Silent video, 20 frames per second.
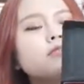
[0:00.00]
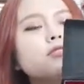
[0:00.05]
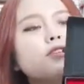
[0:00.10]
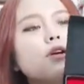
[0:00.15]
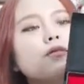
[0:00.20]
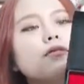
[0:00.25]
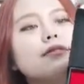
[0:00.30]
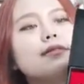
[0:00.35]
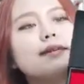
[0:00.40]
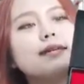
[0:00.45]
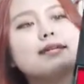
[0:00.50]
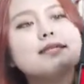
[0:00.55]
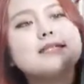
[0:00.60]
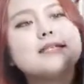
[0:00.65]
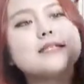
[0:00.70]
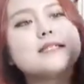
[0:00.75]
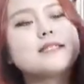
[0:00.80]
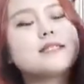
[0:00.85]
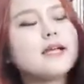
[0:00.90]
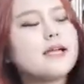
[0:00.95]
So this
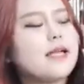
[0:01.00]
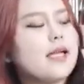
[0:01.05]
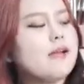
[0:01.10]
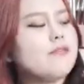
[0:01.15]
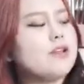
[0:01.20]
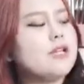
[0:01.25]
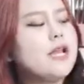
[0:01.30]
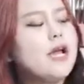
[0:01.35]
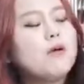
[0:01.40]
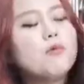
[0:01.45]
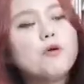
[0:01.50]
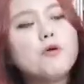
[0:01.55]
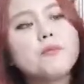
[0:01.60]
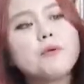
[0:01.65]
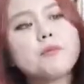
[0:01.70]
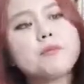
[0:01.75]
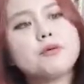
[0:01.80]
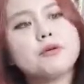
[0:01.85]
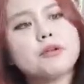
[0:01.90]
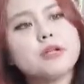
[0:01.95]
is like every knife we'll
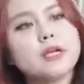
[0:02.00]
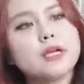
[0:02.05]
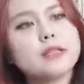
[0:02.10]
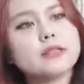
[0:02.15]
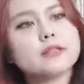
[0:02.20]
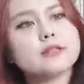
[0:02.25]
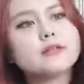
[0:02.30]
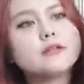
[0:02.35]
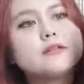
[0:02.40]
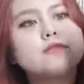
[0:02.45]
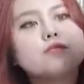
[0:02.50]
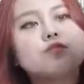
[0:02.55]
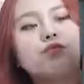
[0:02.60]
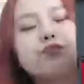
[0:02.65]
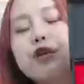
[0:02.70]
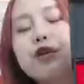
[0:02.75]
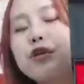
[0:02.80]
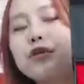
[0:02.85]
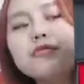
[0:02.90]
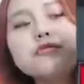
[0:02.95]
be putting into this
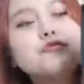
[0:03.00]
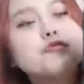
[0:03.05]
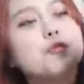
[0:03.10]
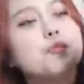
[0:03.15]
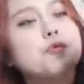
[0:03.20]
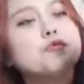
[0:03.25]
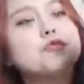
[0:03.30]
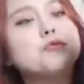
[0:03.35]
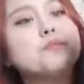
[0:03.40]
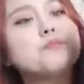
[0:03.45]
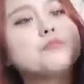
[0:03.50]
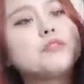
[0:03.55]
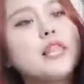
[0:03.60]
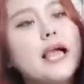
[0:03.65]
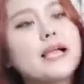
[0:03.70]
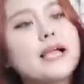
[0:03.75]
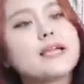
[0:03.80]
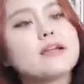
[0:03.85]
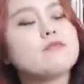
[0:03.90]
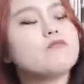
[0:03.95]
beautiful, beautiful
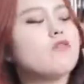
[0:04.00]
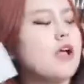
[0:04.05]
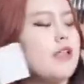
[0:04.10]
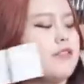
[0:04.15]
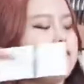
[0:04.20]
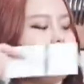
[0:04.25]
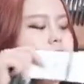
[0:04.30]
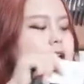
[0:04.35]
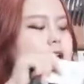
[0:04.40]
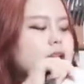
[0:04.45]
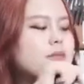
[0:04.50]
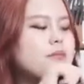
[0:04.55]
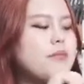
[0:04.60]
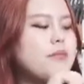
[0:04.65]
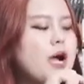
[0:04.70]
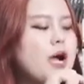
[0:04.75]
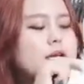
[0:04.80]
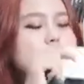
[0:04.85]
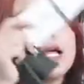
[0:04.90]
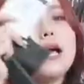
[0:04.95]
black and red linen
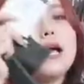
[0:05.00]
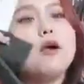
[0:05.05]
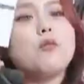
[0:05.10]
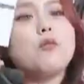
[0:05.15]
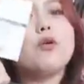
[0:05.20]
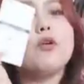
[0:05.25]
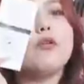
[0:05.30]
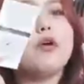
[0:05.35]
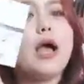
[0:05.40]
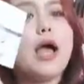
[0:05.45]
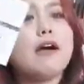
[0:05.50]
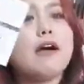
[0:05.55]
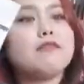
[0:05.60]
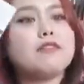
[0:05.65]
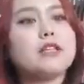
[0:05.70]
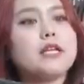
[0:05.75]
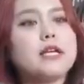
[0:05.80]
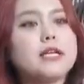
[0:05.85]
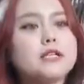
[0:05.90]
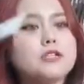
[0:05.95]
box. We will have
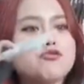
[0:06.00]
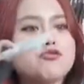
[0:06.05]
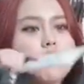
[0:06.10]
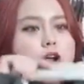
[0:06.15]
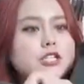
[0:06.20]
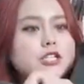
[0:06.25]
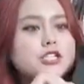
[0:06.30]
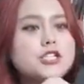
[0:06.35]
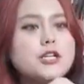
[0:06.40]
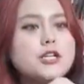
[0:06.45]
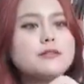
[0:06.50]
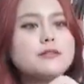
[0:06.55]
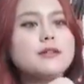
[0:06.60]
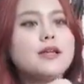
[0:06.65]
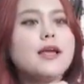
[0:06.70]
the instruction.